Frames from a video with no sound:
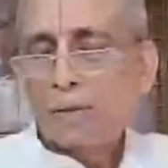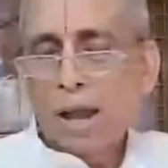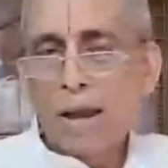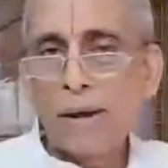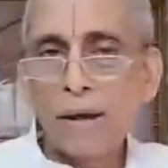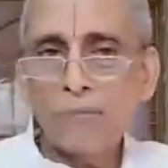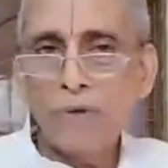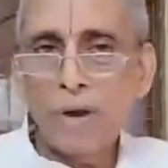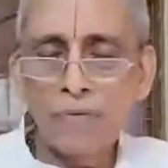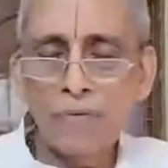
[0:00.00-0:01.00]

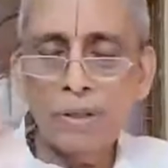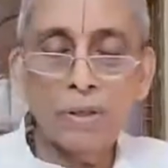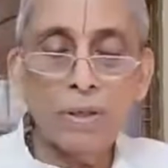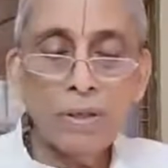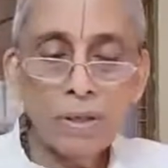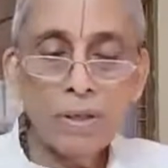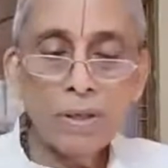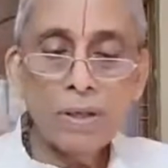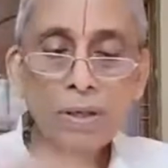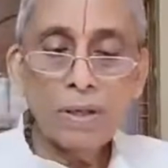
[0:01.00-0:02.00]
identified with
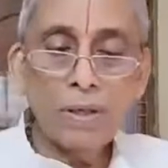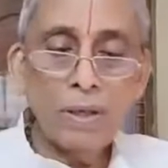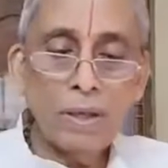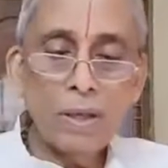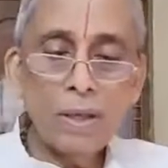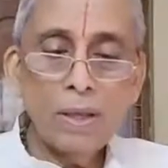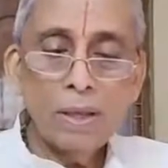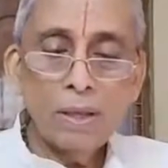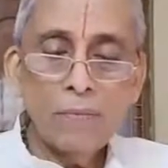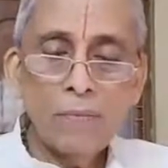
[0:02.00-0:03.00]
the
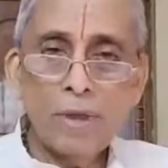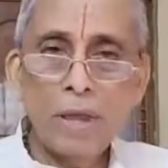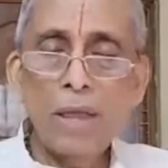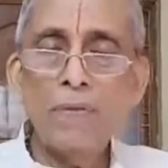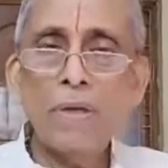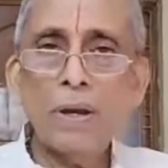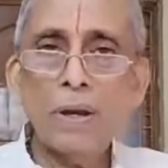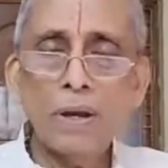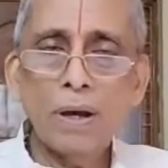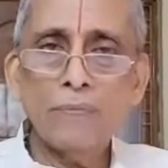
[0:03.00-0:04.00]
behavior
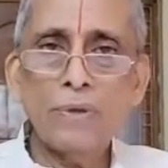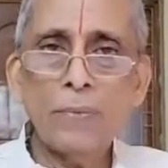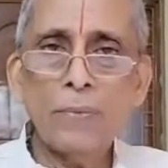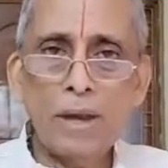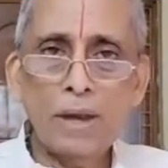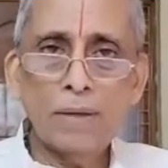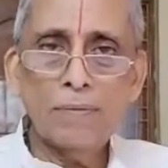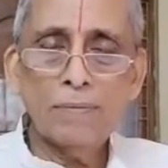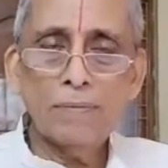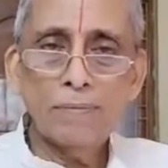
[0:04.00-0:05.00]
of the mind.
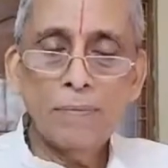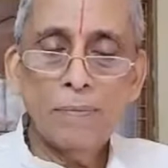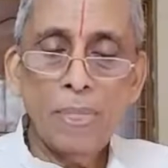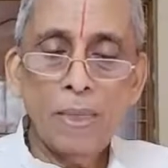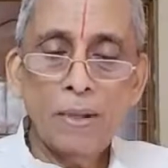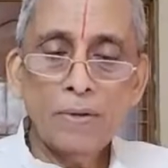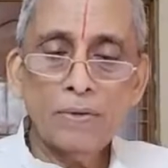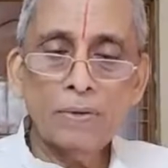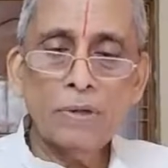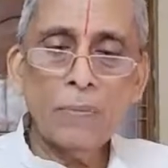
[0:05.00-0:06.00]

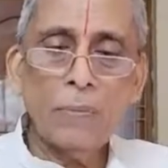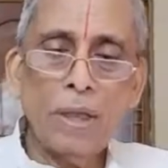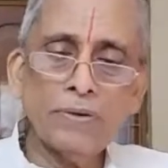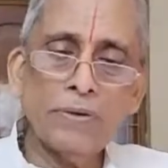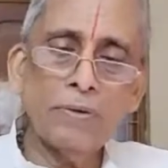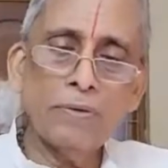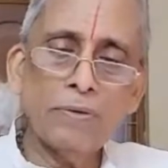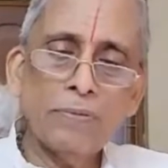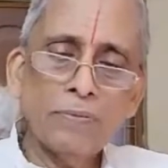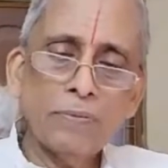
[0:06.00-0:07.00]
So that
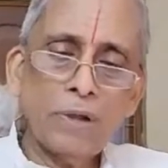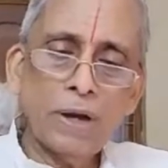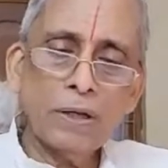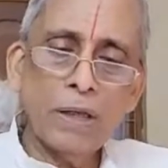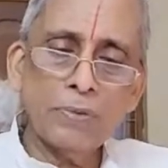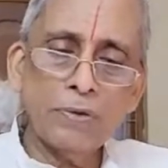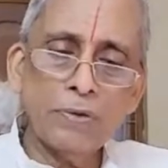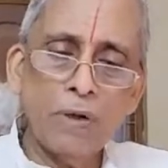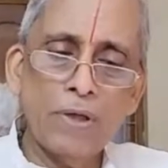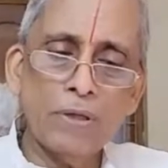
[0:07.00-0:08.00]
keeps you
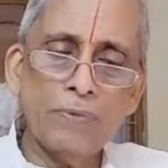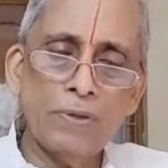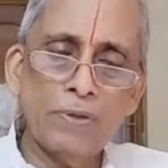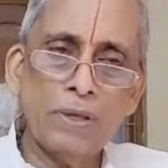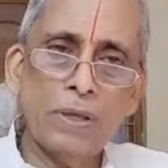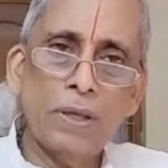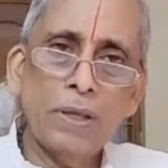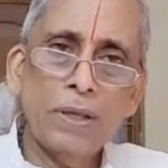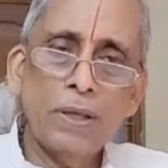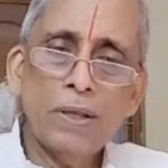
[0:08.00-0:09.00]
always busy
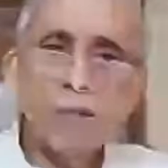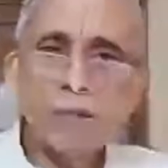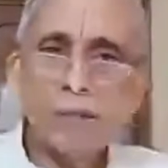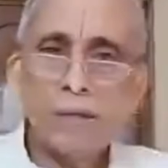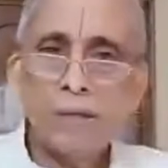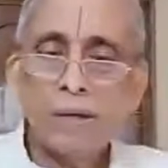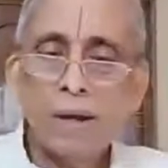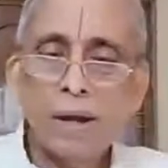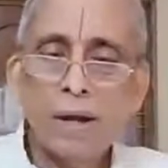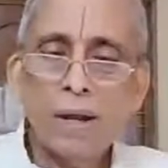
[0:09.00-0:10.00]

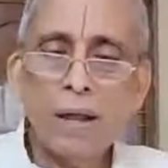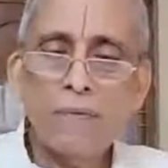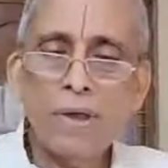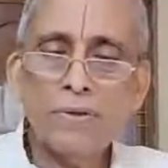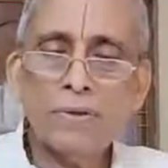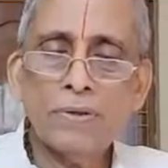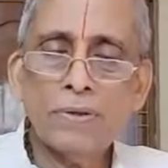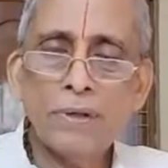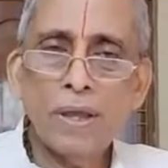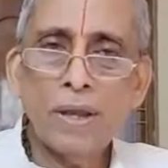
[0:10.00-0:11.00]
and always
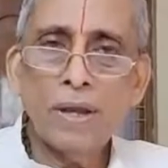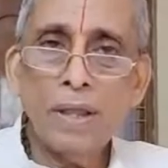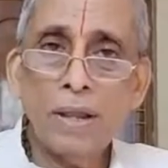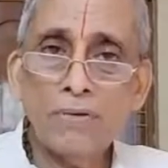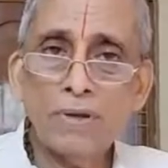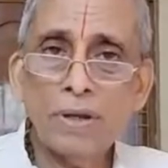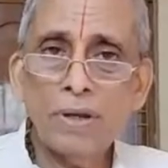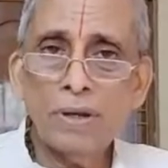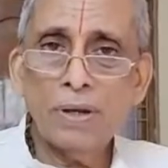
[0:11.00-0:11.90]
in tension,